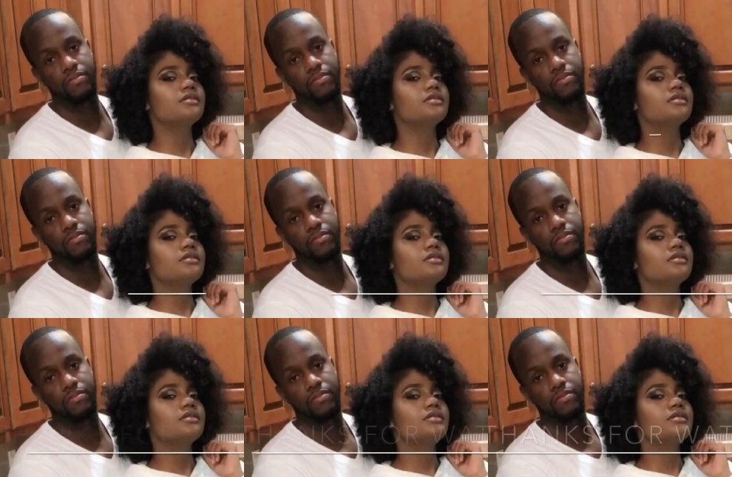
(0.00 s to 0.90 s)

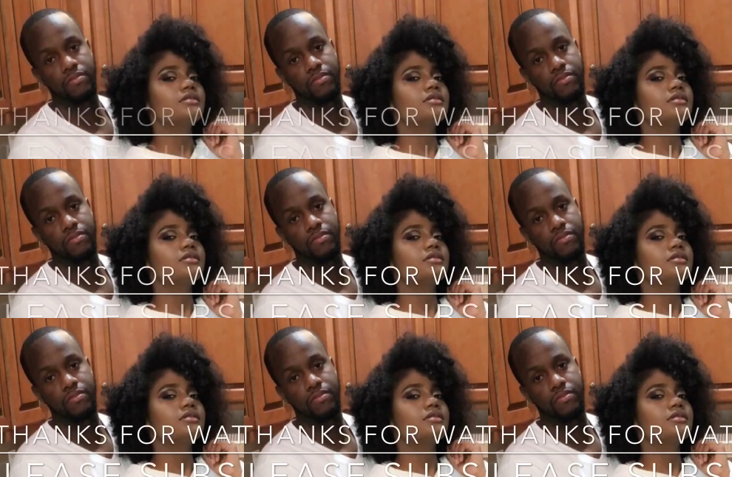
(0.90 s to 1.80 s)

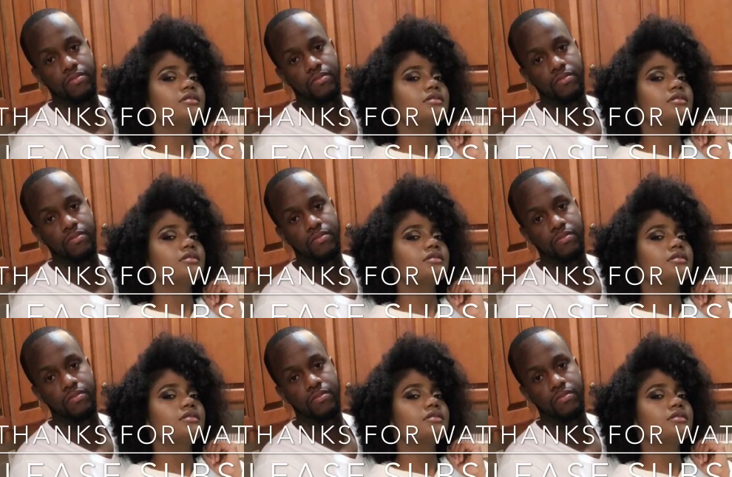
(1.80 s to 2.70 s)

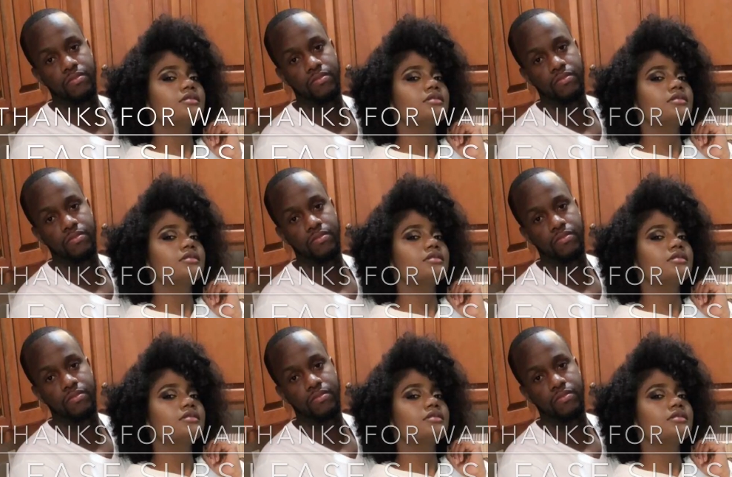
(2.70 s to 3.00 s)
Nobody speaks.